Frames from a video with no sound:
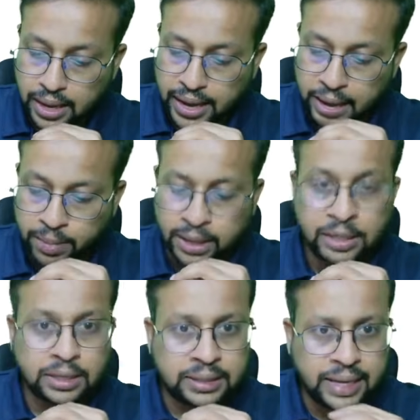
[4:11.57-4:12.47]
Among
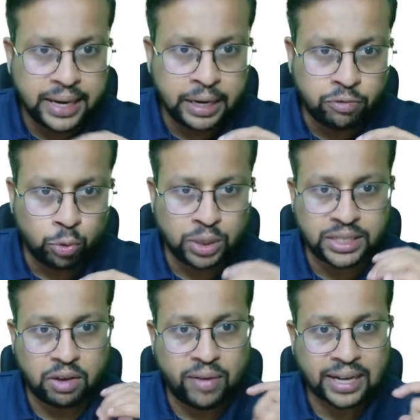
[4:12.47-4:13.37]
the
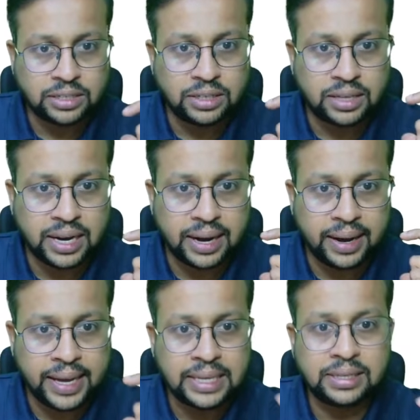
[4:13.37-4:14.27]
influenza vaccines, the
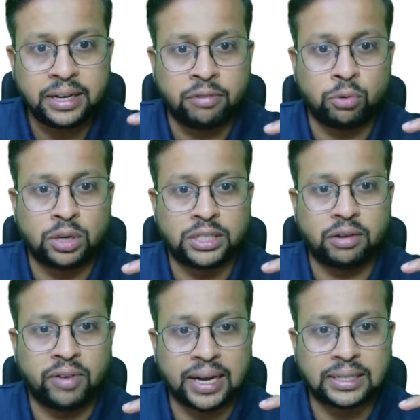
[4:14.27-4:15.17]
nasal influenza
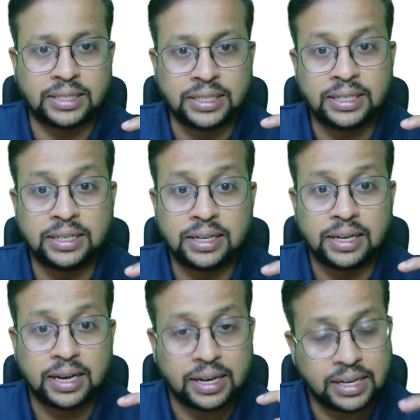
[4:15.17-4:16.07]
vaccine
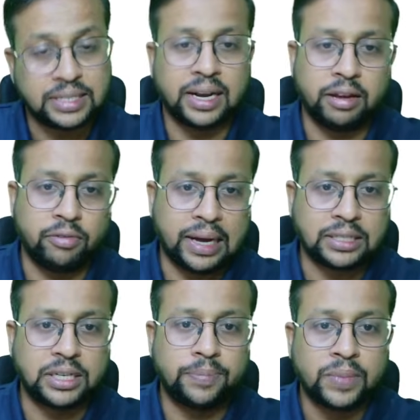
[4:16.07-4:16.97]
is a live
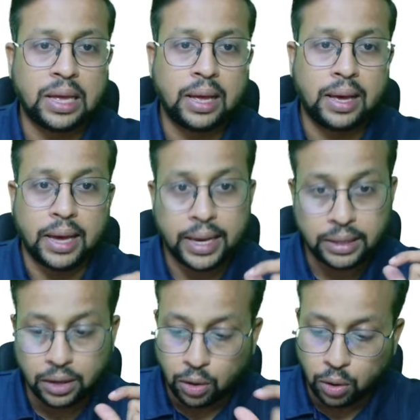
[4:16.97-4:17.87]
vaccine, and
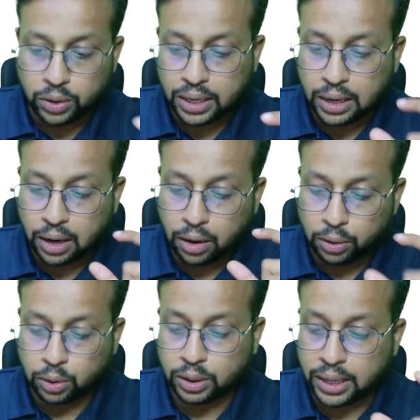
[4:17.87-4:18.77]
the oral
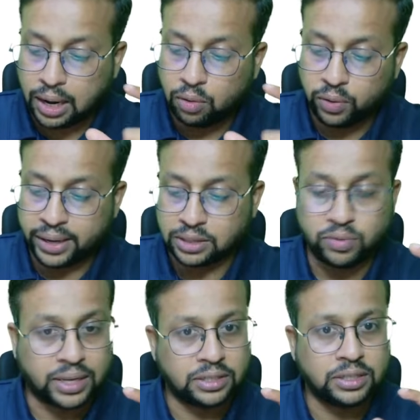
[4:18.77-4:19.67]
rotavirus
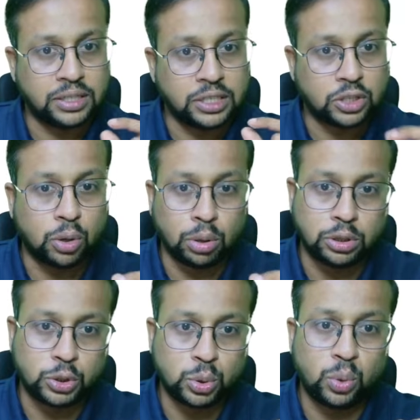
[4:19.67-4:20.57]
vaccine is
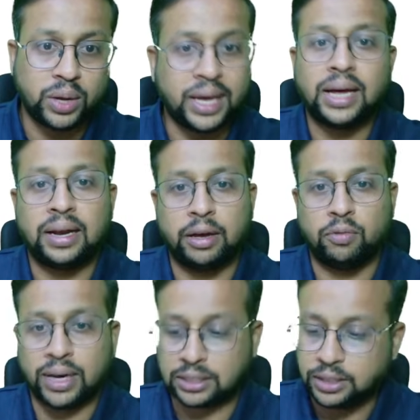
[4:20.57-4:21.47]
also a live
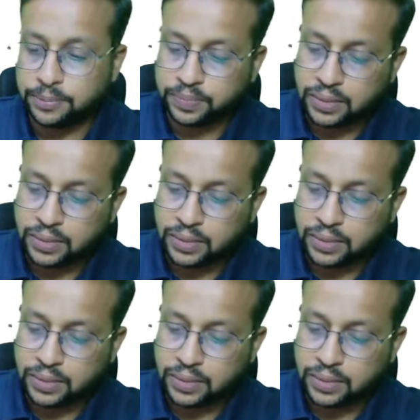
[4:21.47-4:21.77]
vaccine.